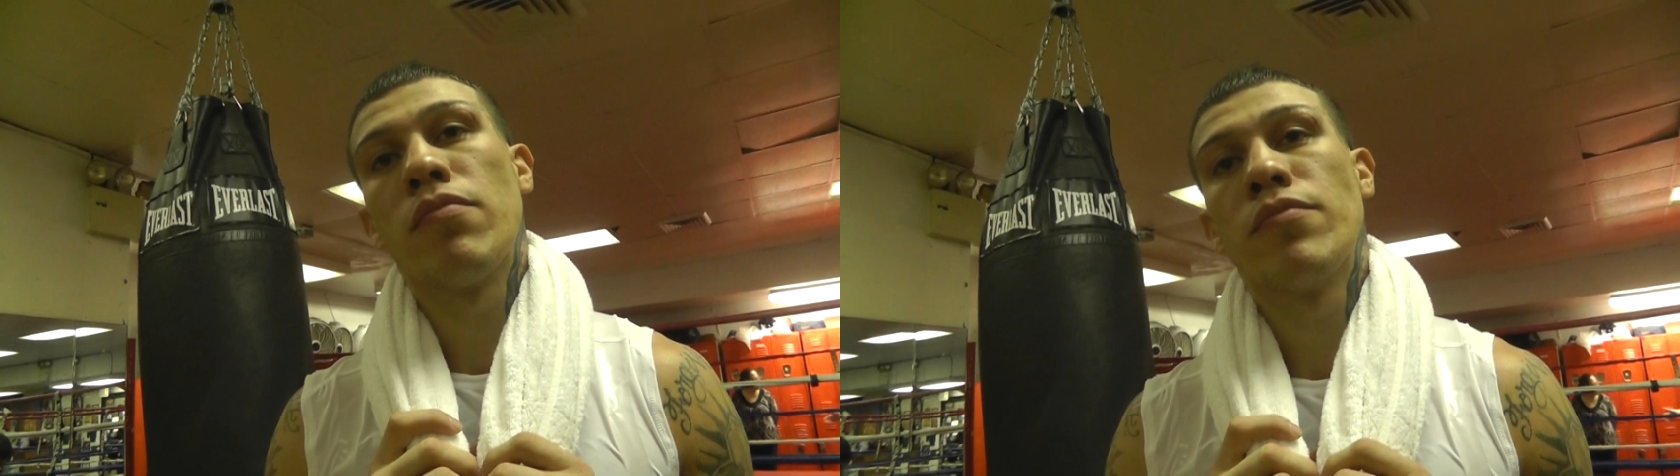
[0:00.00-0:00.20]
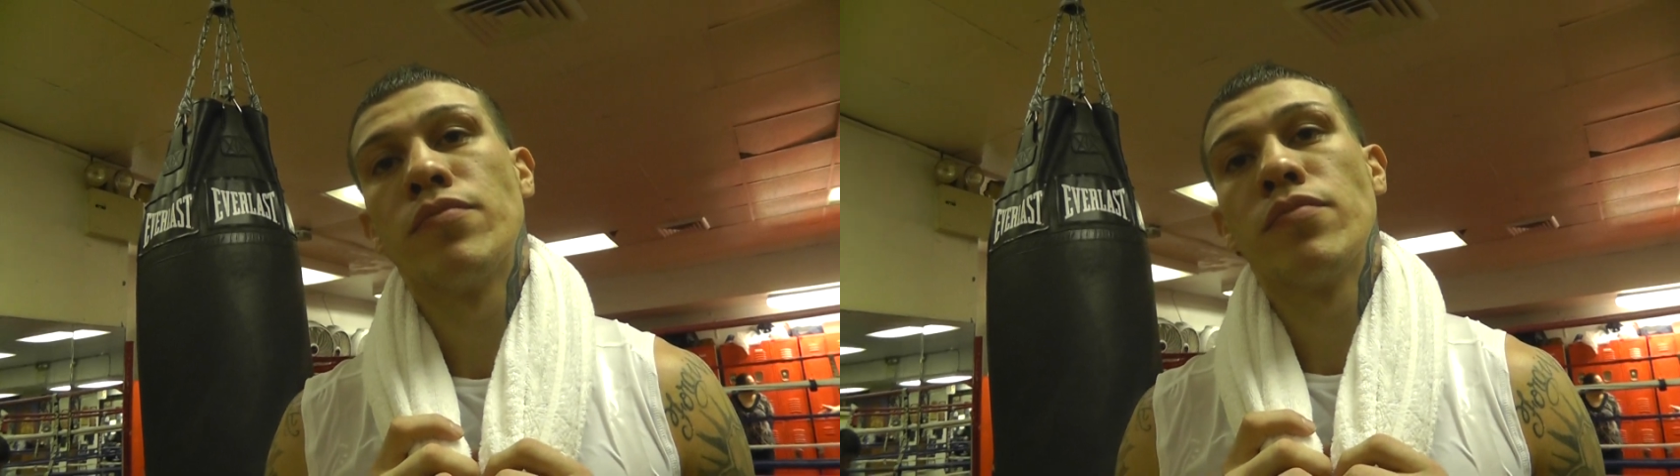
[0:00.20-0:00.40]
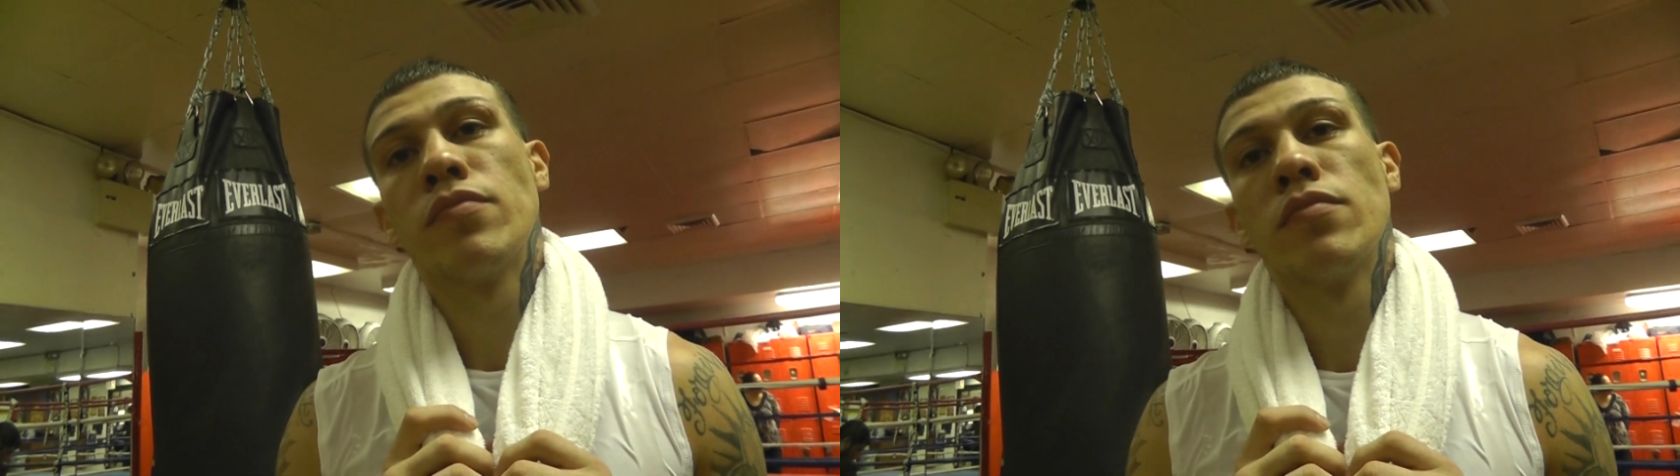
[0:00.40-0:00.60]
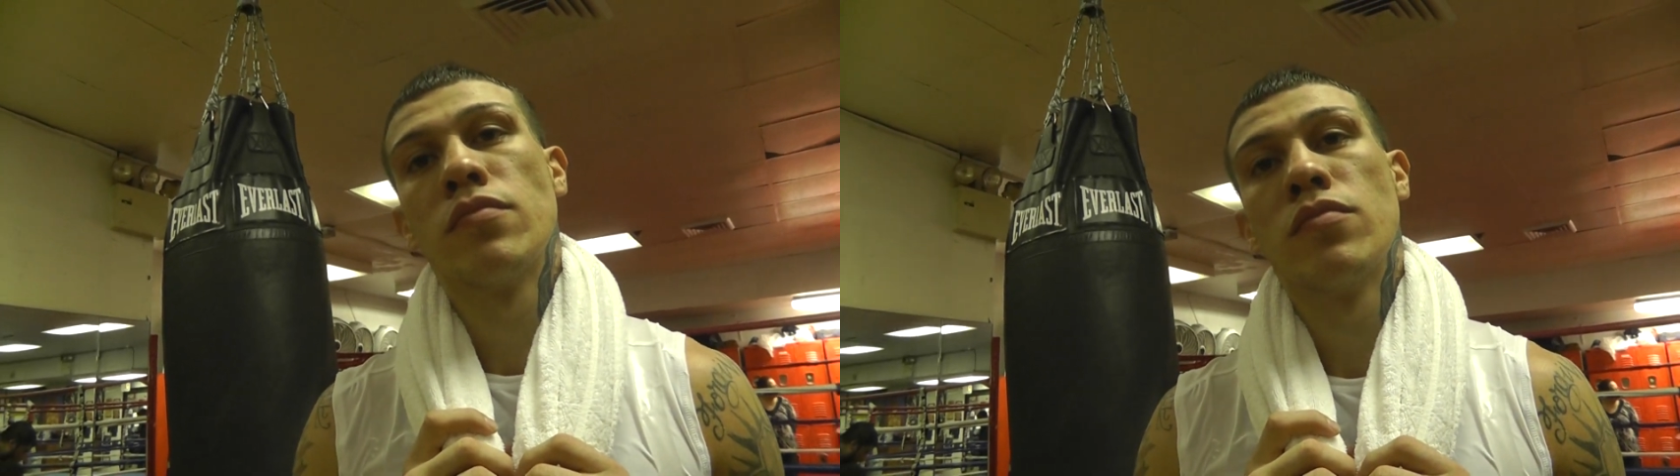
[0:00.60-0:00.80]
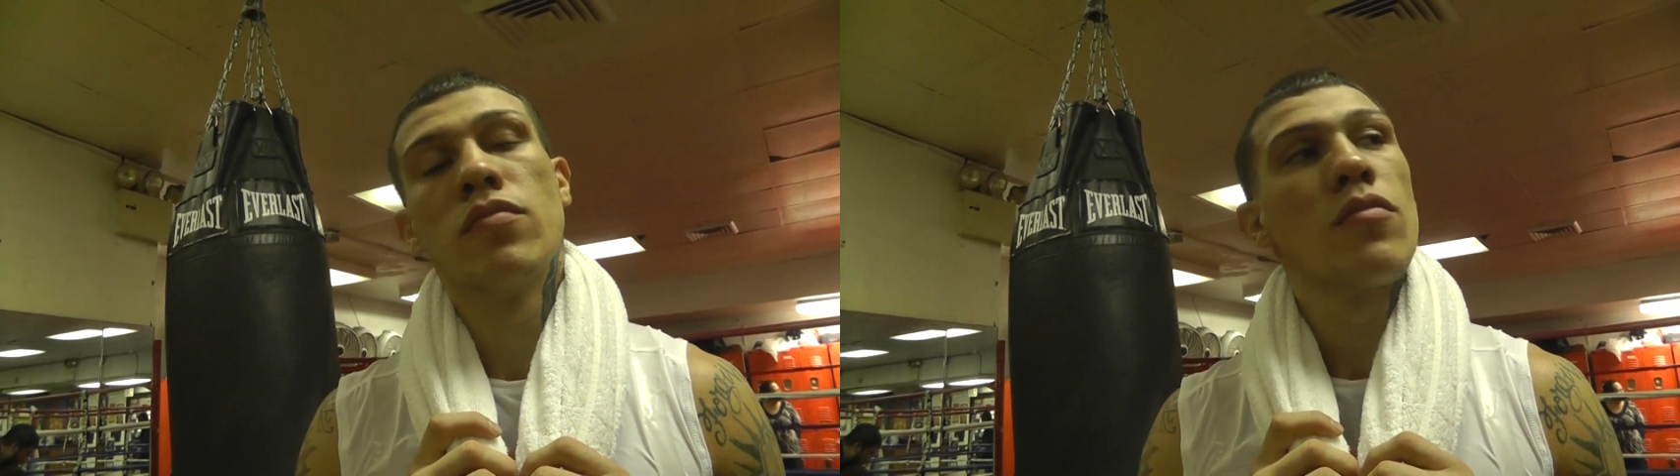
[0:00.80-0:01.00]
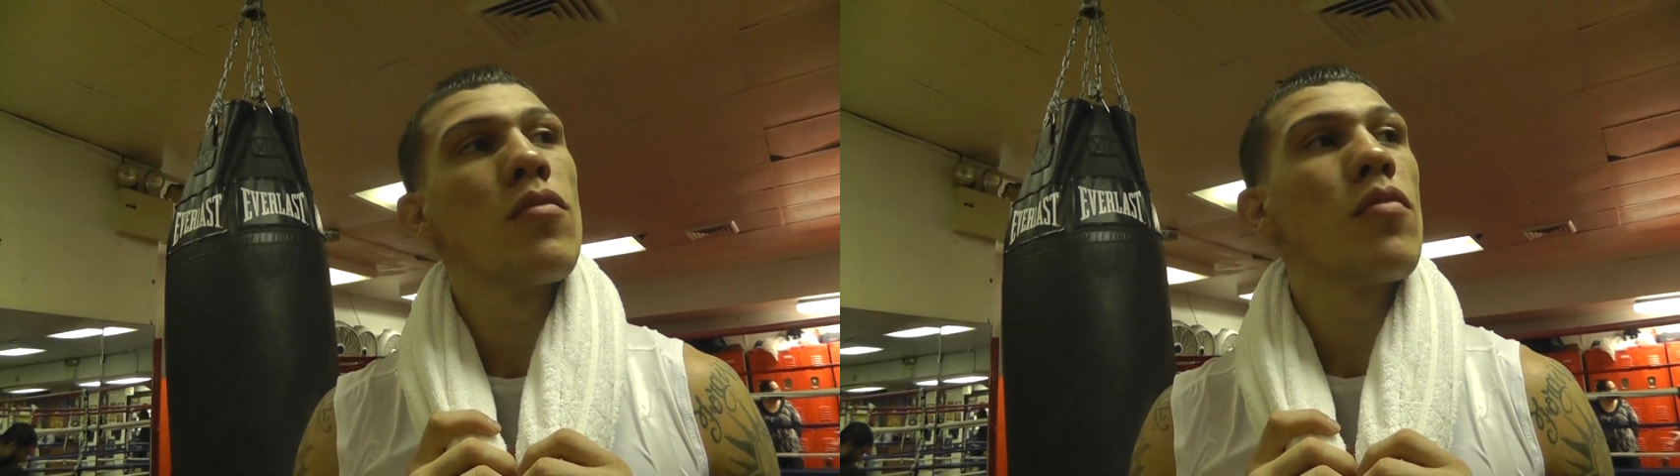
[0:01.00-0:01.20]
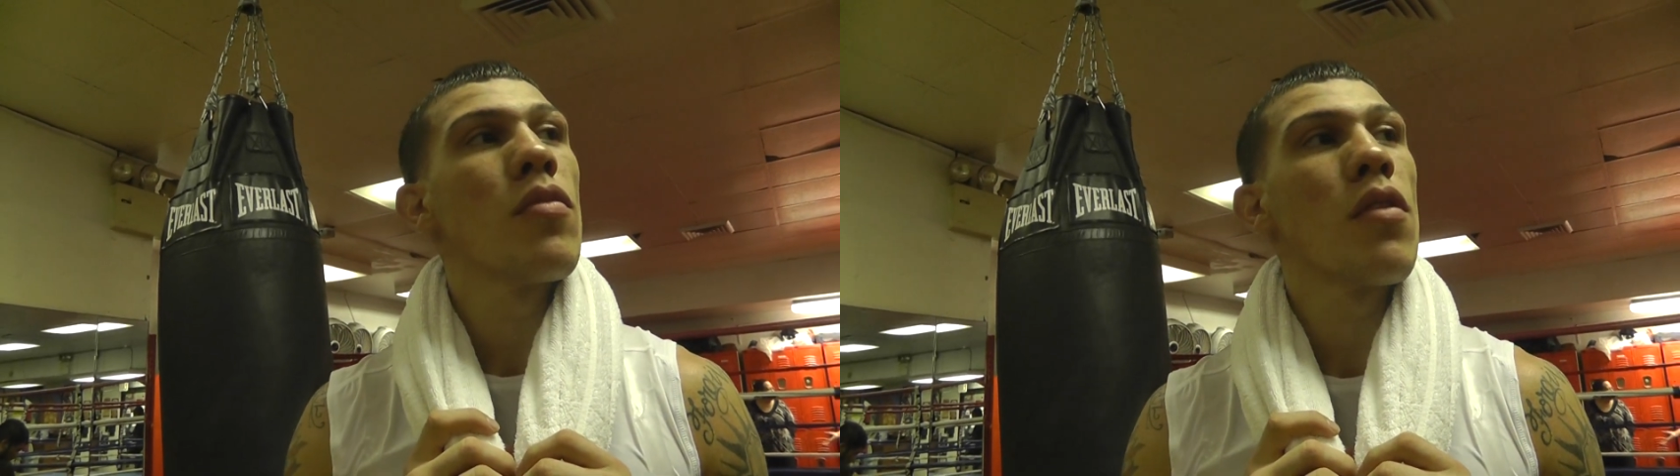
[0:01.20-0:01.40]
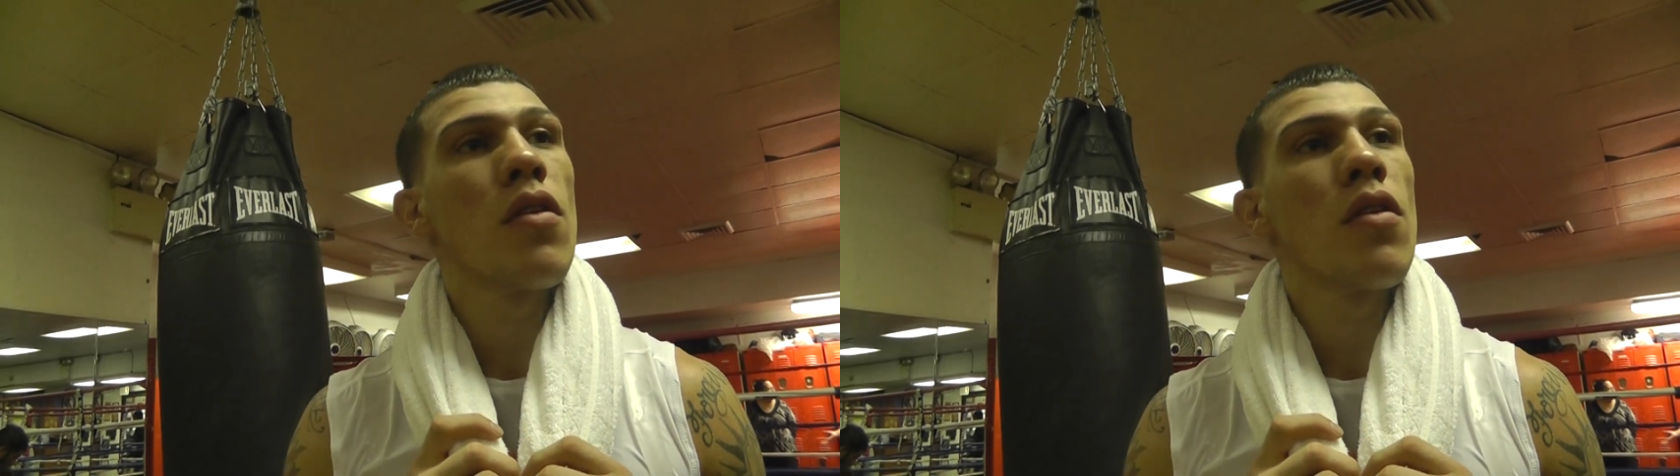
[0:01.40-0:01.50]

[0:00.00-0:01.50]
Tell me about uh,